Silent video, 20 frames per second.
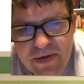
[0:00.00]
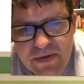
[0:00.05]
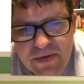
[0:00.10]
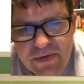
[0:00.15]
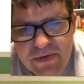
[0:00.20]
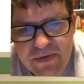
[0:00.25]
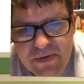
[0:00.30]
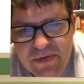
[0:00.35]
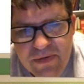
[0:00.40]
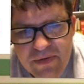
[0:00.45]

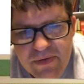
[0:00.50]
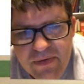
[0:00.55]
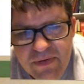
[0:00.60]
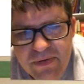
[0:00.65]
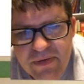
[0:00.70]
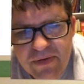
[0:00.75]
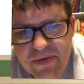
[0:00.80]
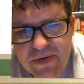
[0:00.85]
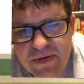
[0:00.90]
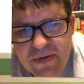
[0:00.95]
2,
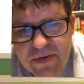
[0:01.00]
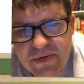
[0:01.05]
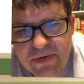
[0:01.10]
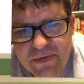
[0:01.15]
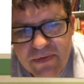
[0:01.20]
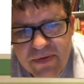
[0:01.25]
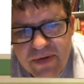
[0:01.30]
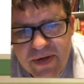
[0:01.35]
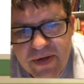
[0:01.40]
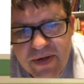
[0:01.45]

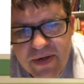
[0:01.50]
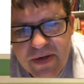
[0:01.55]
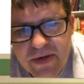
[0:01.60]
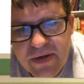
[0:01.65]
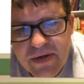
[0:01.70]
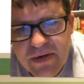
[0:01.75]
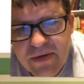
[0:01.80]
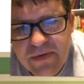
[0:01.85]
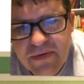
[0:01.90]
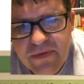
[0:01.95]
3,
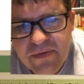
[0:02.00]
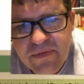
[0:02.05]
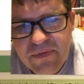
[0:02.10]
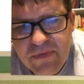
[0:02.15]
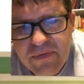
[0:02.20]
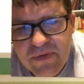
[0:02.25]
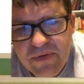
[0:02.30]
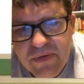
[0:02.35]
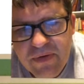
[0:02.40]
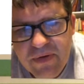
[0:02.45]

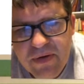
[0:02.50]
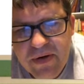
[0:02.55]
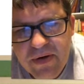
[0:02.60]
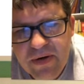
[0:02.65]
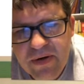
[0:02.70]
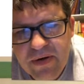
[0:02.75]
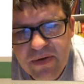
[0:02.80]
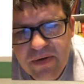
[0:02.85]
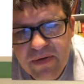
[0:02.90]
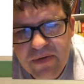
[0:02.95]
4,
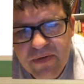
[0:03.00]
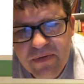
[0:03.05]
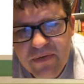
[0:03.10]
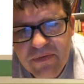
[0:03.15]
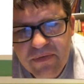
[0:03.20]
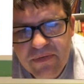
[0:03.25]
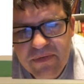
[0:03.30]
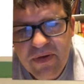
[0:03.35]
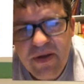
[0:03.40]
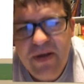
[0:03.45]

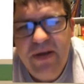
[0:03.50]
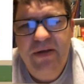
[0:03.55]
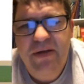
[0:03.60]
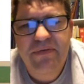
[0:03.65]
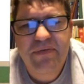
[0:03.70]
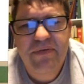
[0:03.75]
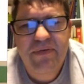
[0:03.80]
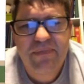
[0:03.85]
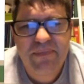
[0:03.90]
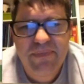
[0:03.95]

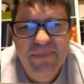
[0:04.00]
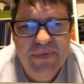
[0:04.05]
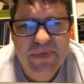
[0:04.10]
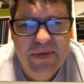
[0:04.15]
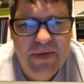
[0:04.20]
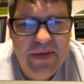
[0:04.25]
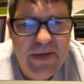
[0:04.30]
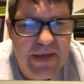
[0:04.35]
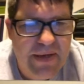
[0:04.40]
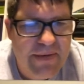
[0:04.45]
5.
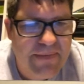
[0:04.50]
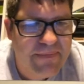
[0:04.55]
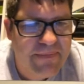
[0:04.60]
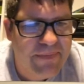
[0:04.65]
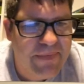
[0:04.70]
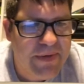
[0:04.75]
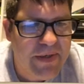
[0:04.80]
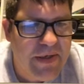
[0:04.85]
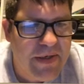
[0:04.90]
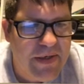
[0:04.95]
Okay.
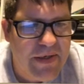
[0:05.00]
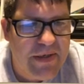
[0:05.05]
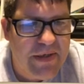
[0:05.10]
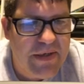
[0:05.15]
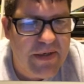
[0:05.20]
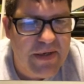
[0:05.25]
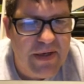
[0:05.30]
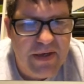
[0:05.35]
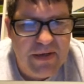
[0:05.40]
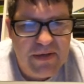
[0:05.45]

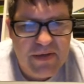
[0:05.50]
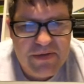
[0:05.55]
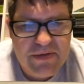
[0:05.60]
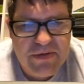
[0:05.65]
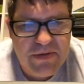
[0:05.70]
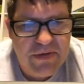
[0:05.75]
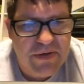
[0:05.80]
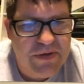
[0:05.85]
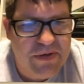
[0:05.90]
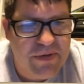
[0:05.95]
Now let's
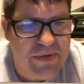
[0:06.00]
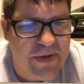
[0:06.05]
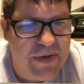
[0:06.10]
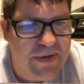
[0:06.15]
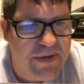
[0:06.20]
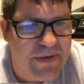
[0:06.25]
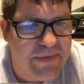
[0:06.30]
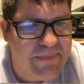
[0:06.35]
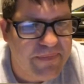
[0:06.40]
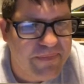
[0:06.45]
go to
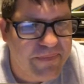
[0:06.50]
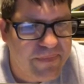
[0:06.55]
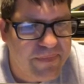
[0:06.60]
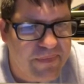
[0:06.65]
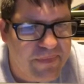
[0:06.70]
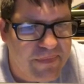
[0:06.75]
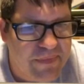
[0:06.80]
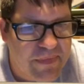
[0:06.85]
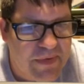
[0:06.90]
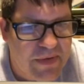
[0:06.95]
200.
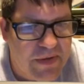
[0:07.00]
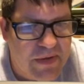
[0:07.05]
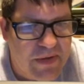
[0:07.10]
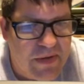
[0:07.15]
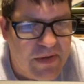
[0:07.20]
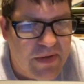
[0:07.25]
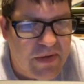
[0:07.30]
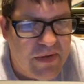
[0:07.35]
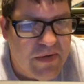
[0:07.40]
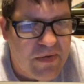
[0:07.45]

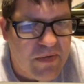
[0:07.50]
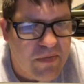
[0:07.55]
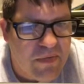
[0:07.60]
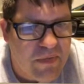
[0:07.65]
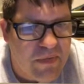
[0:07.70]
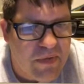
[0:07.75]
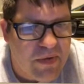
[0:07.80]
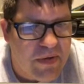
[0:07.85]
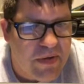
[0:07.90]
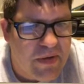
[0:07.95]

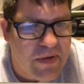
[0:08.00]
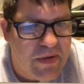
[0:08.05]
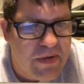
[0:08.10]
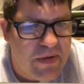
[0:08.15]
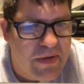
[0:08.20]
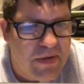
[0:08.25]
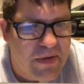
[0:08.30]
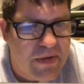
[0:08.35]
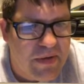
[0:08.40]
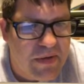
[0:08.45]

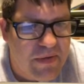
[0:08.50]
1,